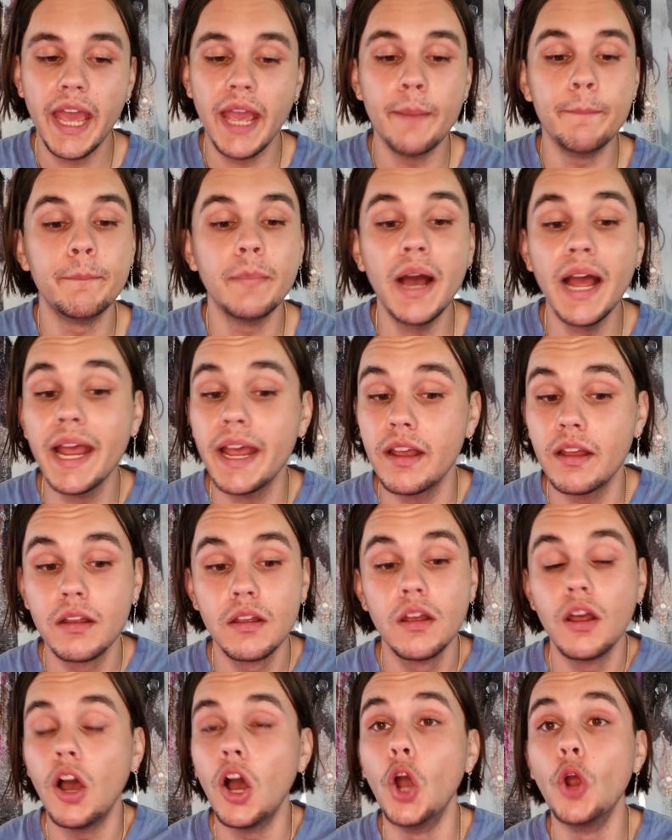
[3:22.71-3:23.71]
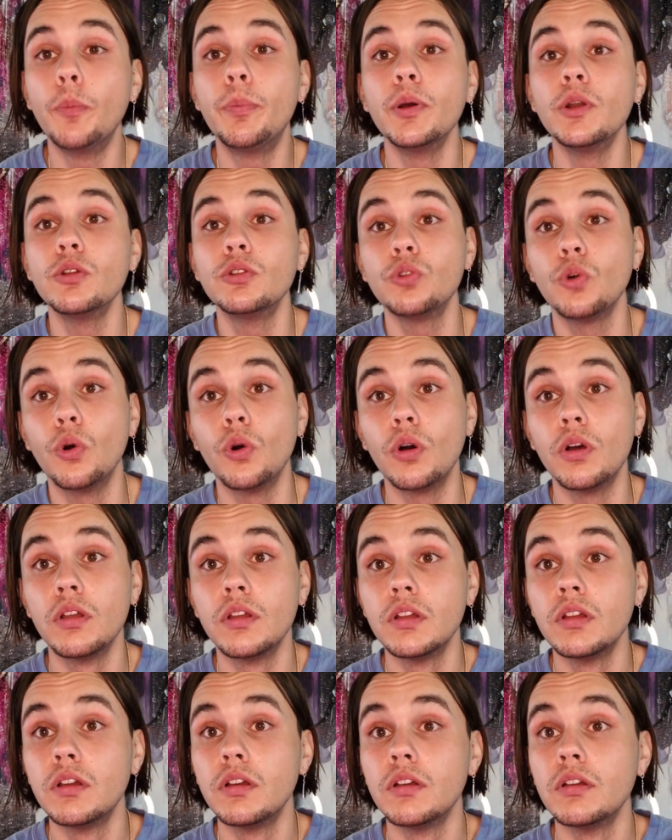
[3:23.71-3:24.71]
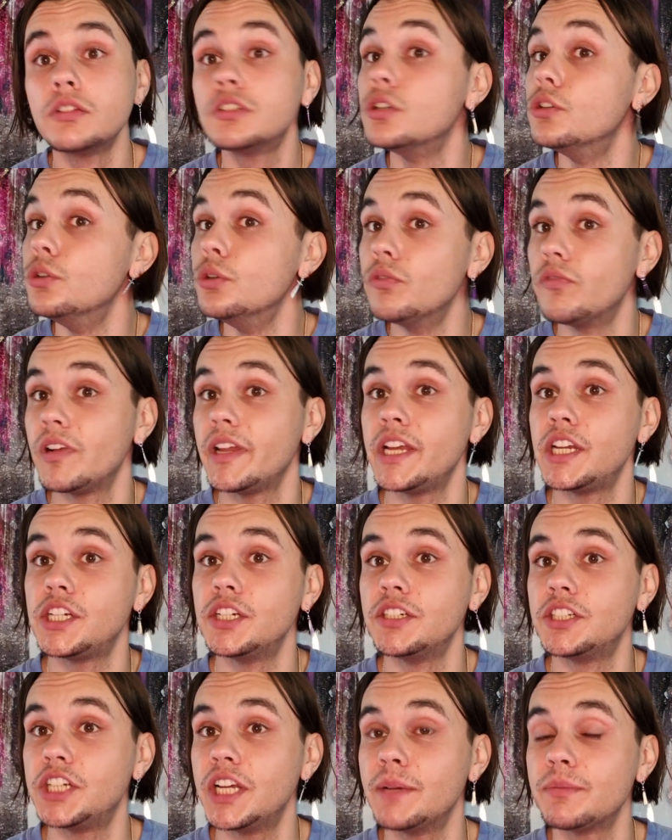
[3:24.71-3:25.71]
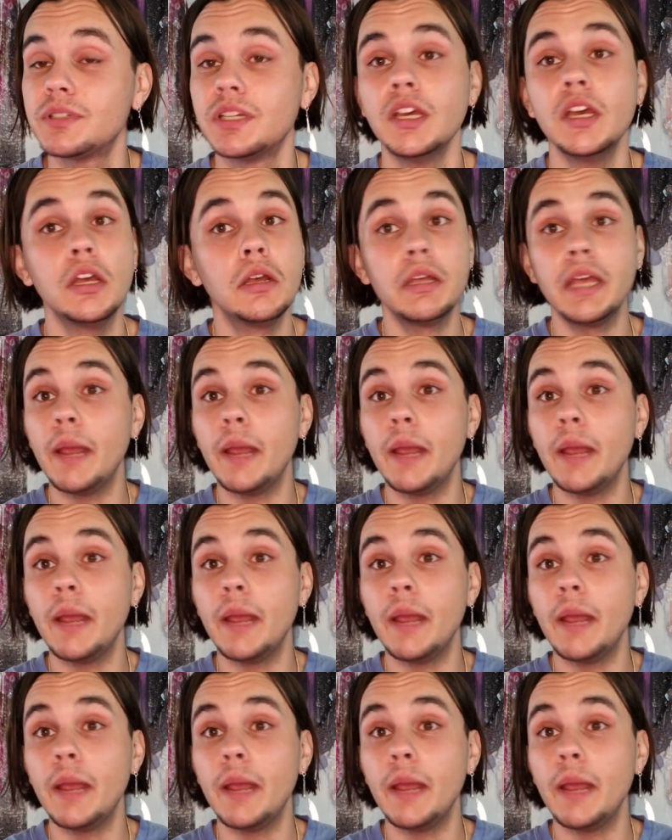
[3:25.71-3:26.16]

it might open a door to new relationships.